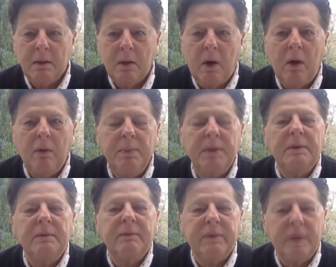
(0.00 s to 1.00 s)
all
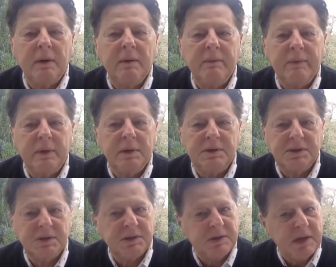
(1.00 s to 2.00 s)
built very, very
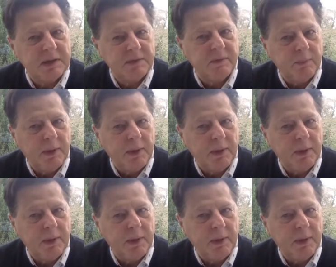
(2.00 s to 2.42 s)
successful